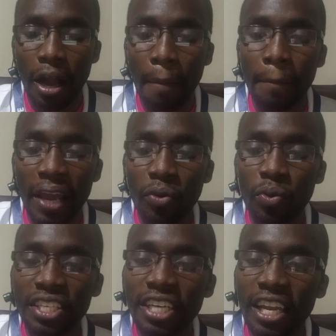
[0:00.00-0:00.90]
by
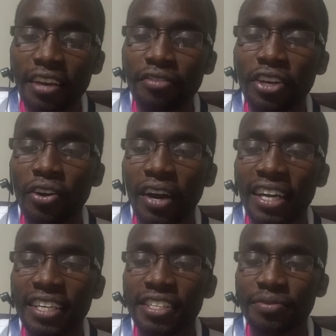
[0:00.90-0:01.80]
which living
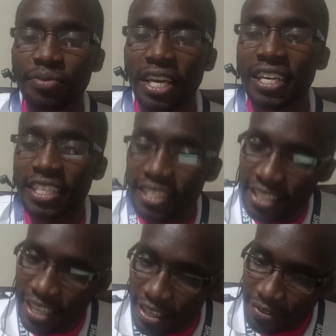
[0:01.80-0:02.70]
organisms
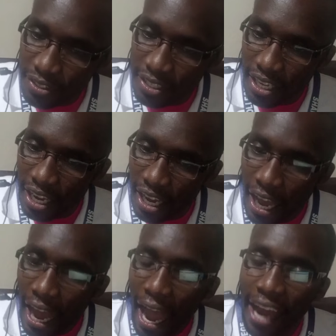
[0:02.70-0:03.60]
receives
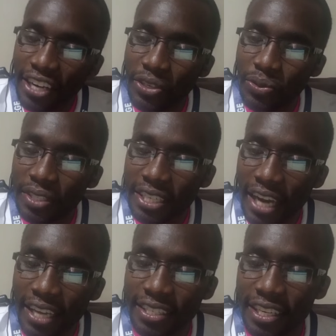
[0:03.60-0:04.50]
and
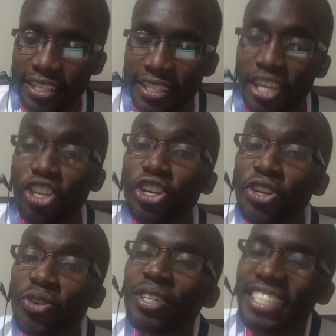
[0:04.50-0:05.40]
utilizes
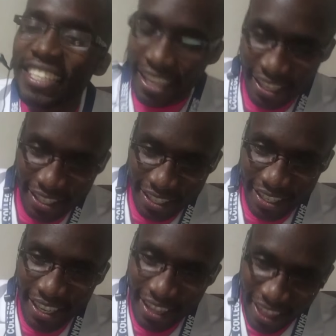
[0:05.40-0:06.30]

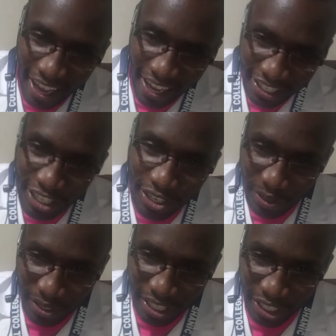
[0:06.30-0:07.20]
nutrients, thus
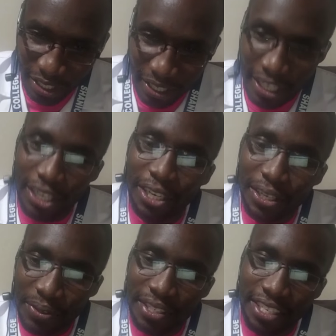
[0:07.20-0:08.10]
nutrition,
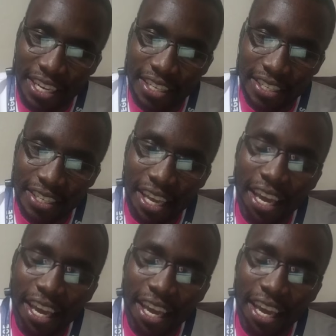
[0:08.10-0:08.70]
nutrients